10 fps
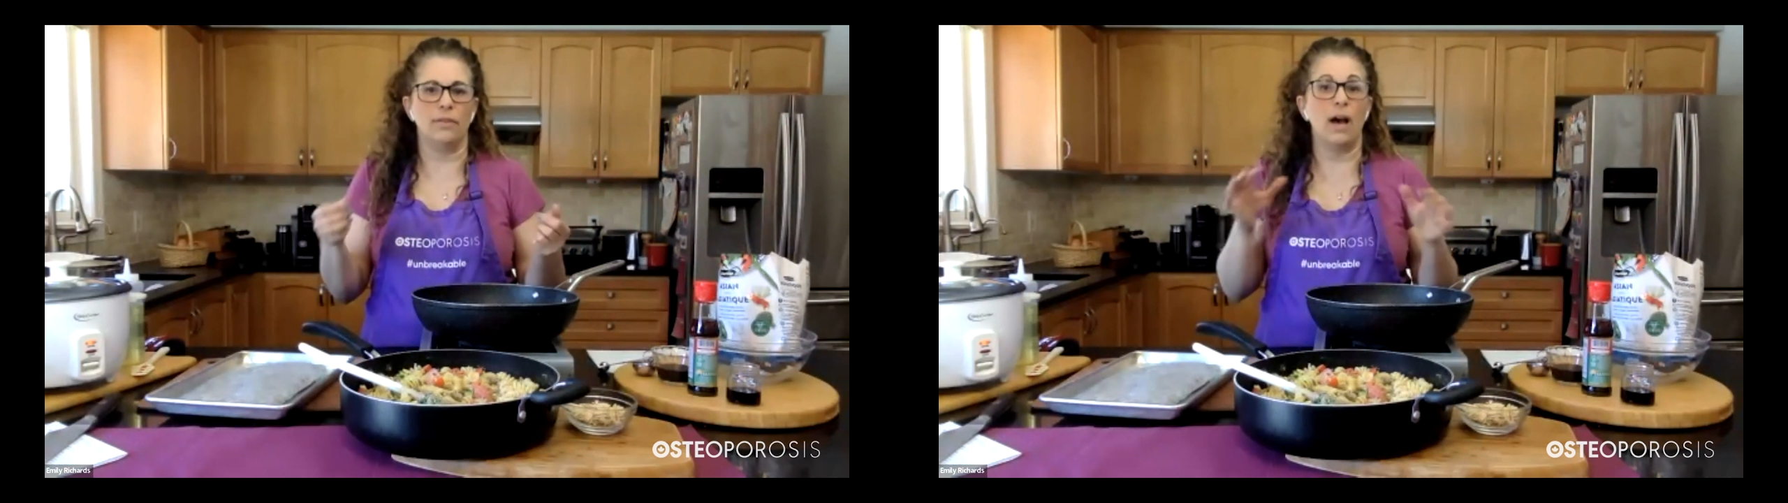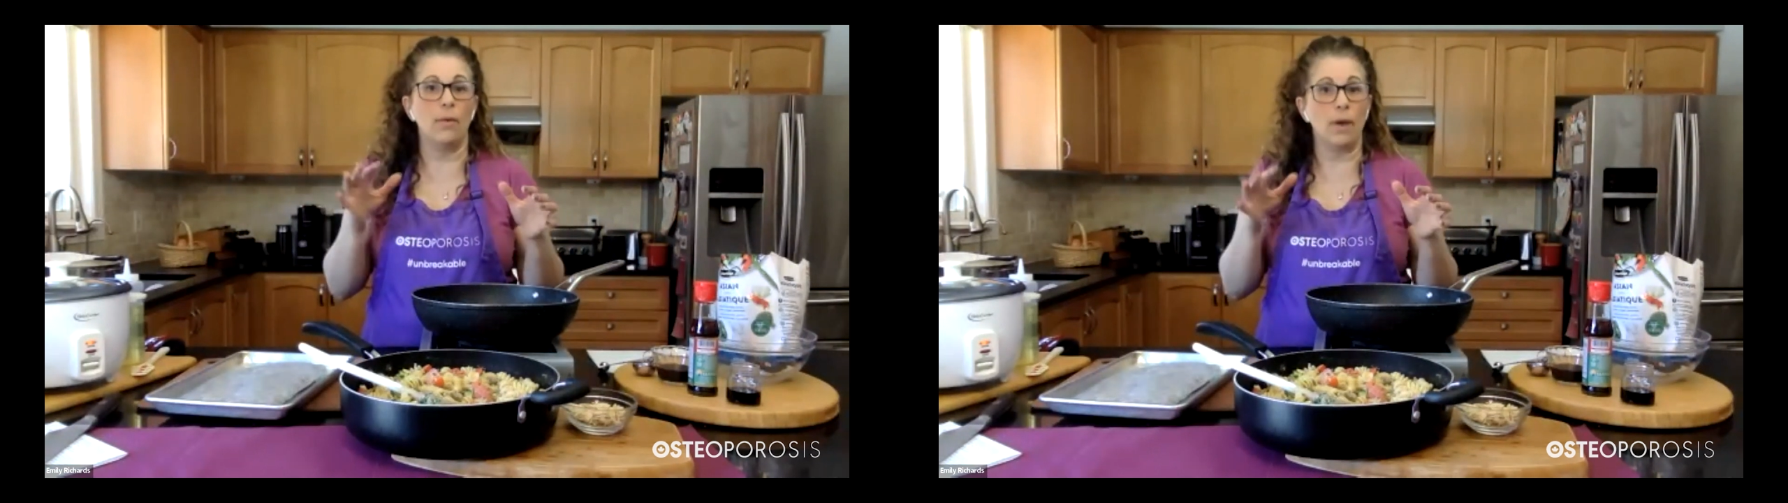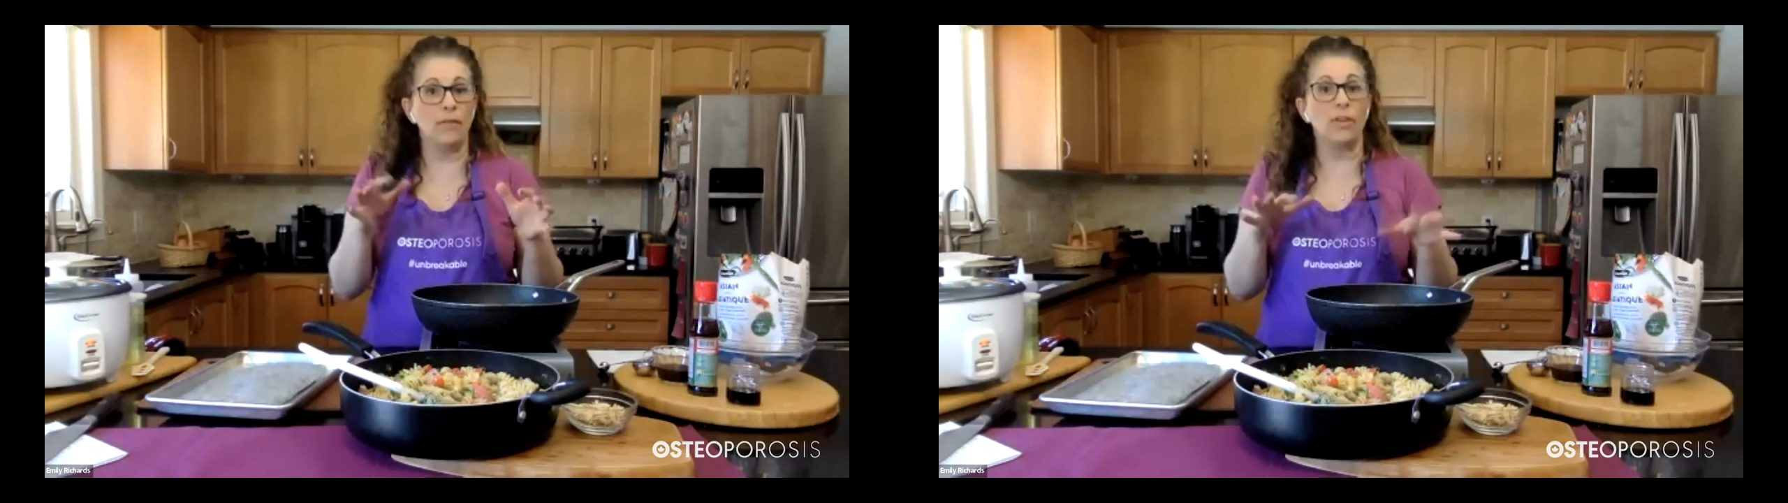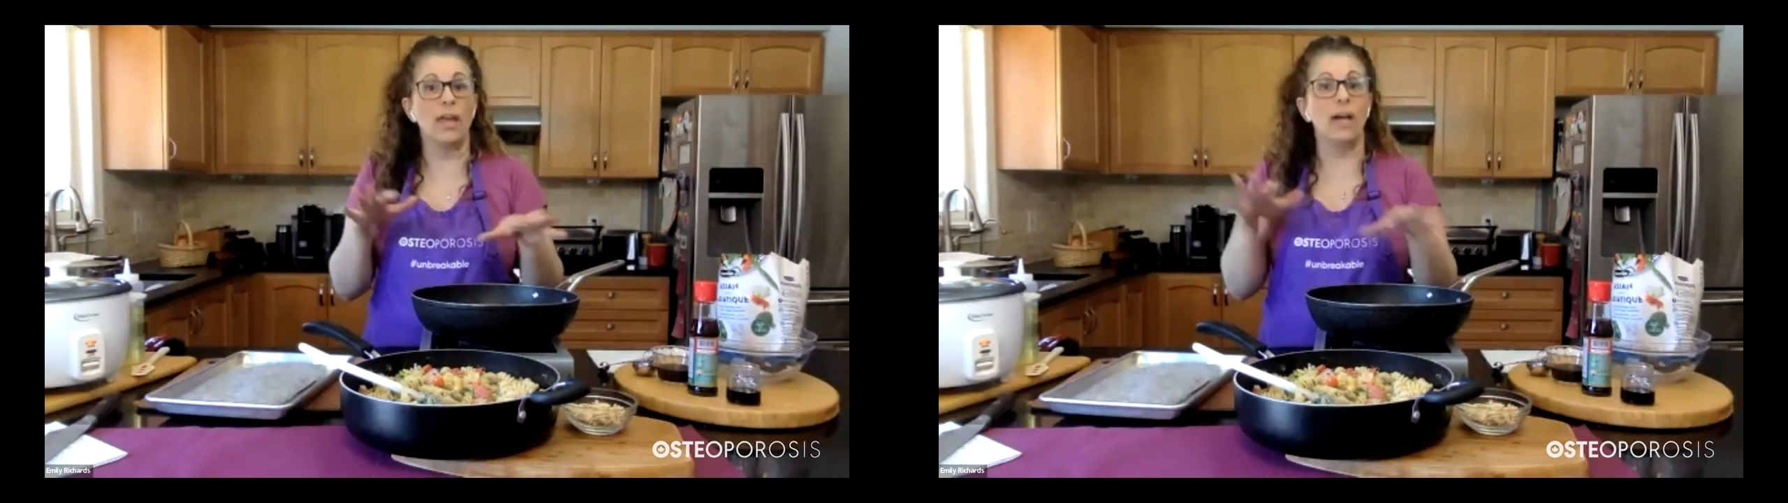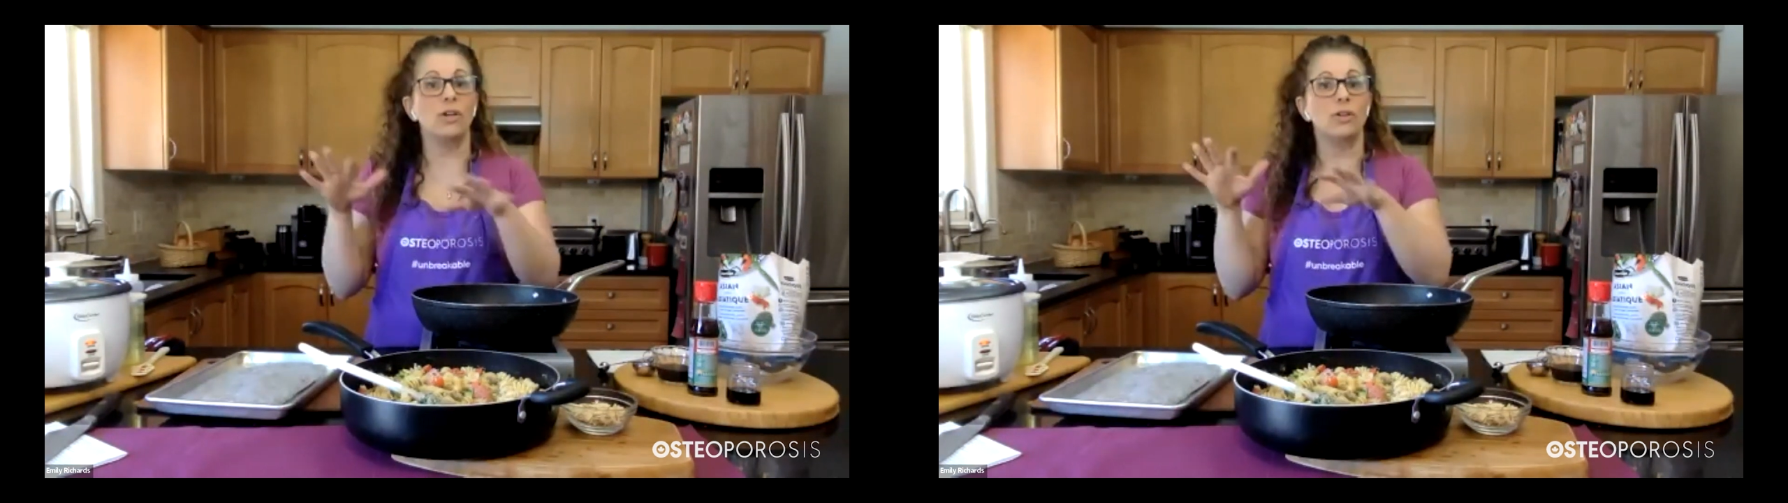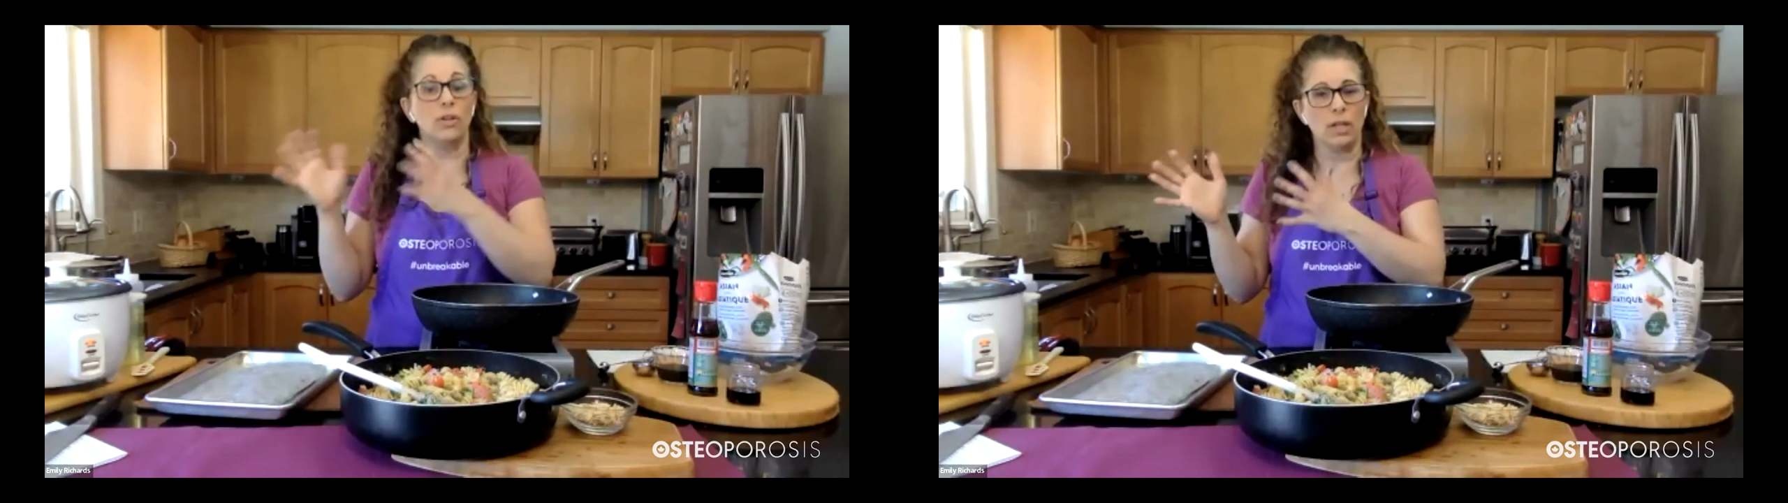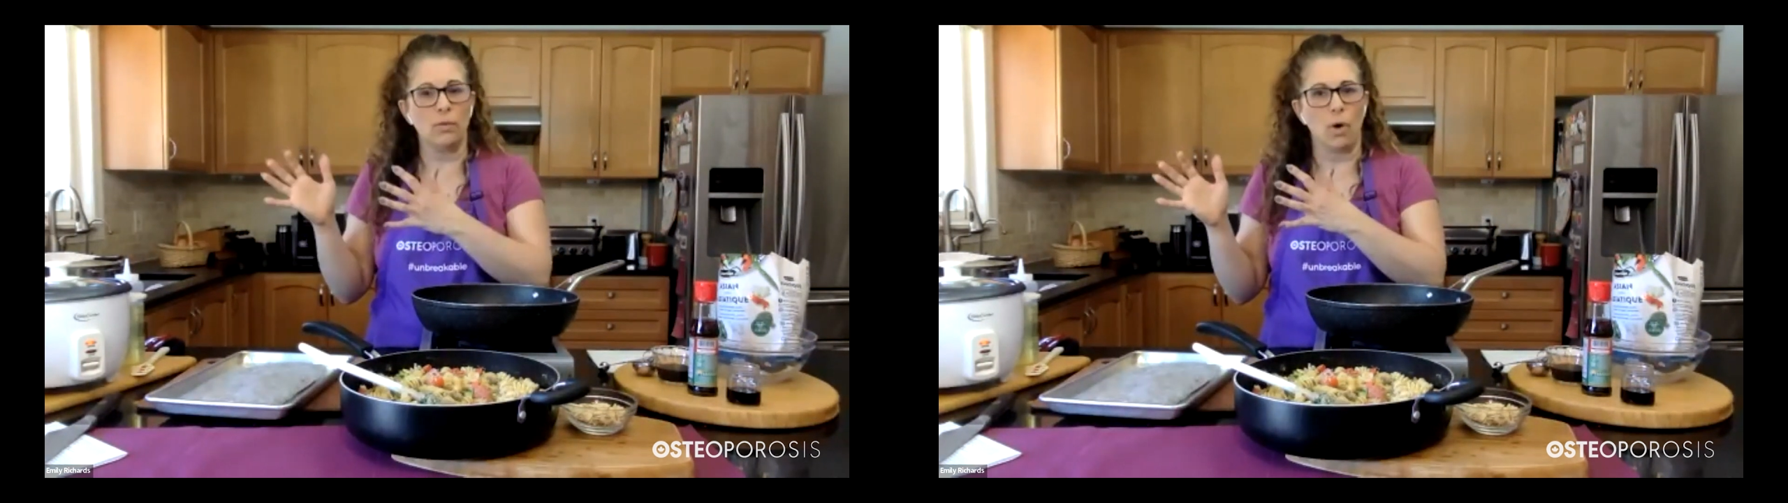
However, that cooking